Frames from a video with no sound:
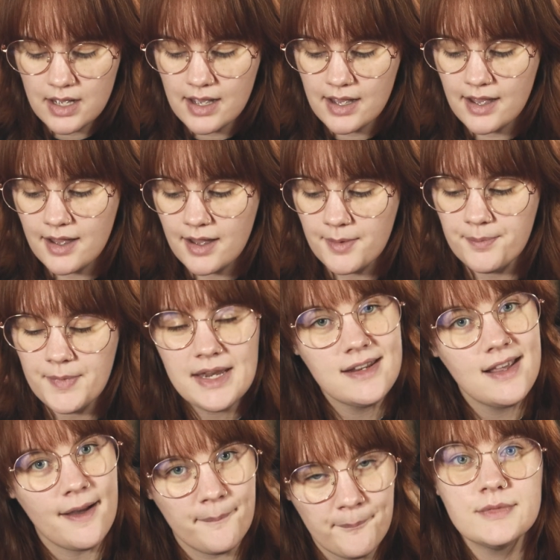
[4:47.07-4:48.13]
And
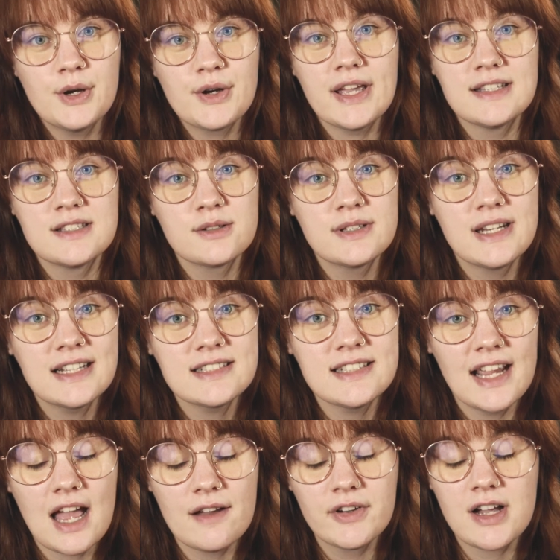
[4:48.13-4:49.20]
yeah. Okay, so next
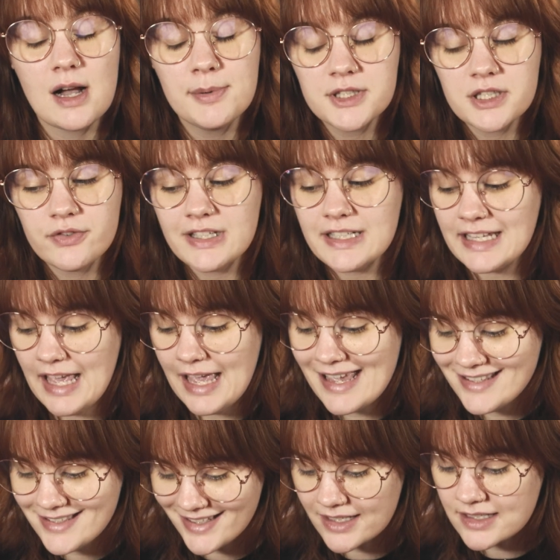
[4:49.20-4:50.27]
I have a couple different
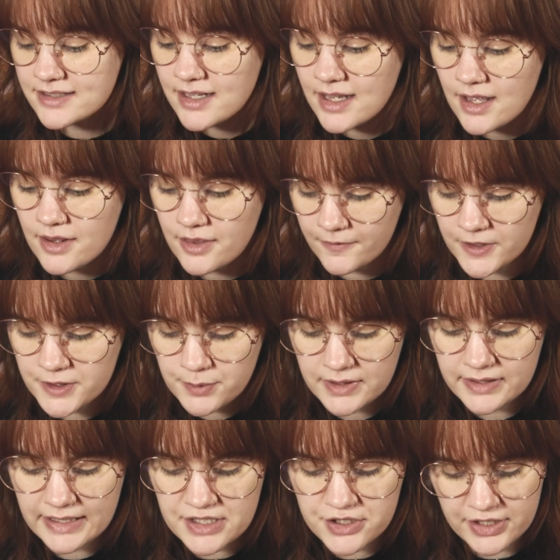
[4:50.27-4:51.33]
cases. The first one
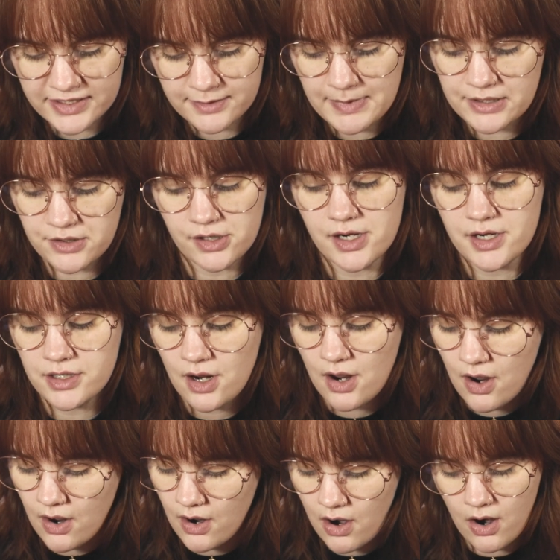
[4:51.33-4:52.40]
that I just mentioned
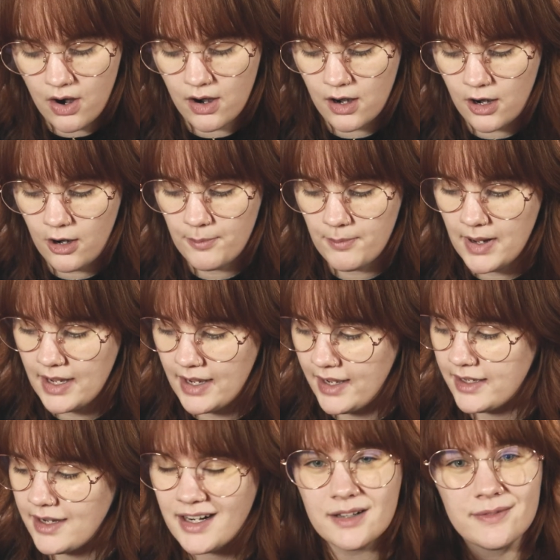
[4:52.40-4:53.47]
are
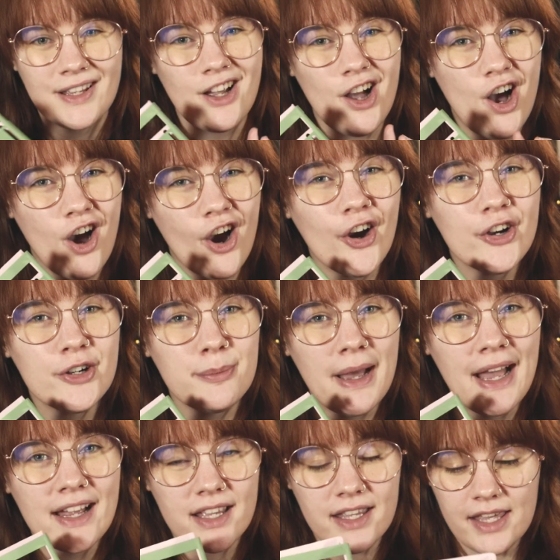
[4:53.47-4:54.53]
my kind of like
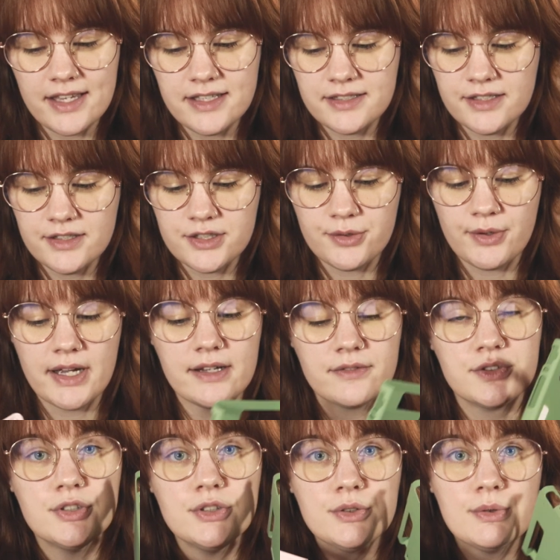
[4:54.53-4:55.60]
hardback cases. So I
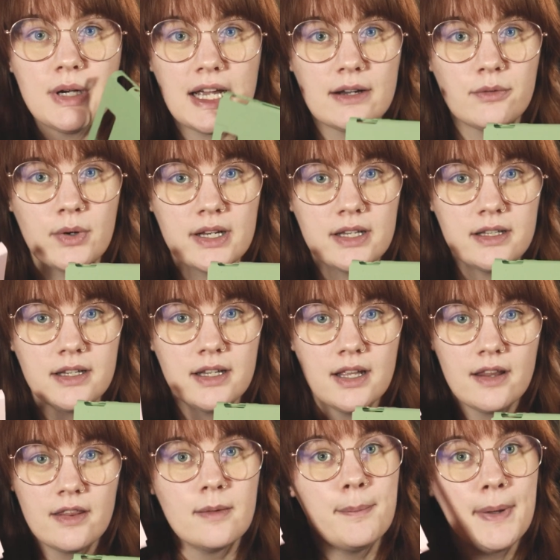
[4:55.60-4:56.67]
have two. I have one
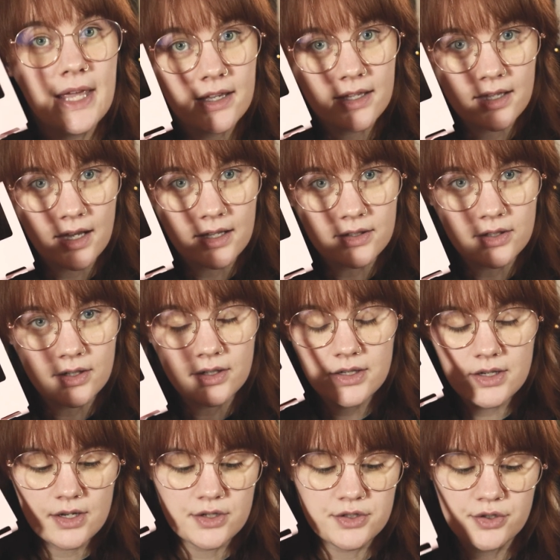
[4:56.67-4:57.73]
in the pink color.
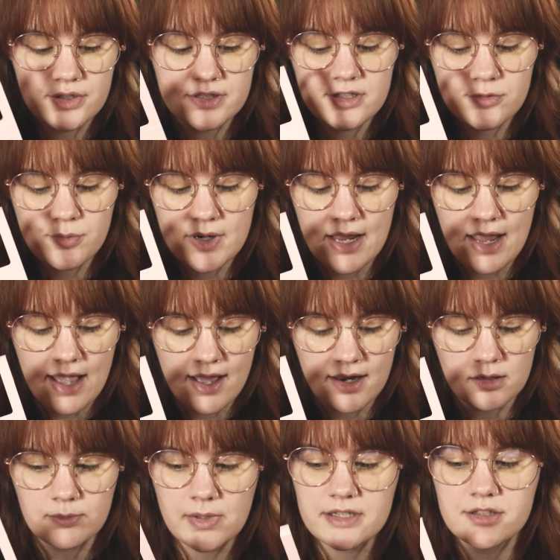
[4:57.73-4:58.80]
So this is what I had
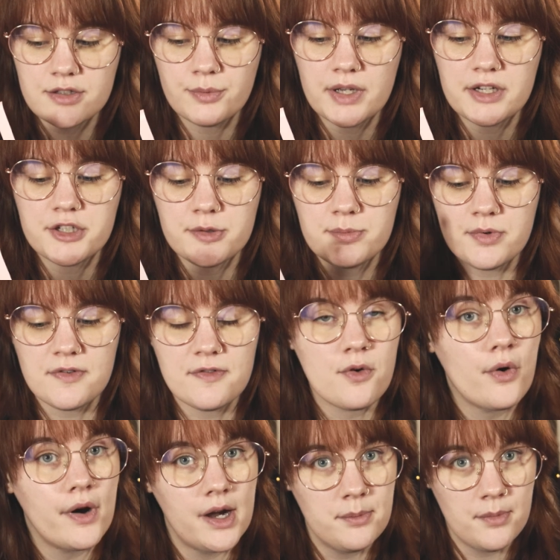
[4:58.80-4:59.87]
on my Switch
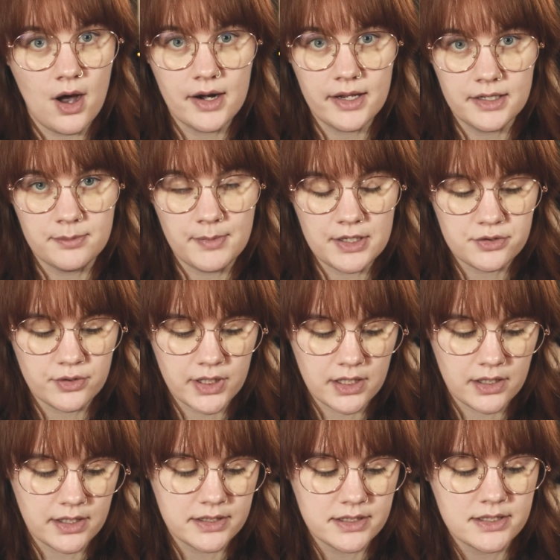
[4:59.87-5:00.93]
before I modded my
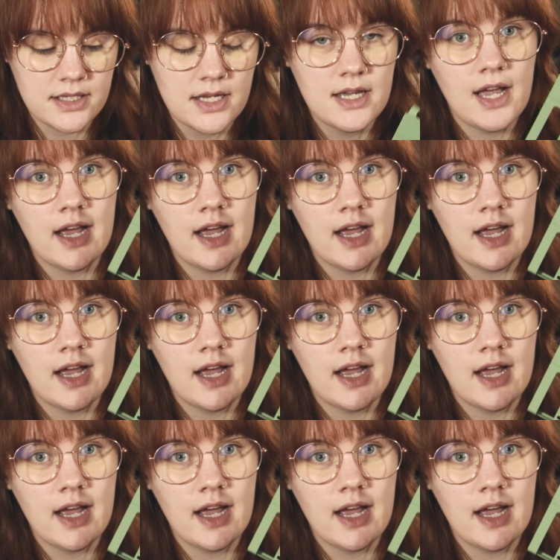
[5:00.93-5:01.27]
Joy-Cons.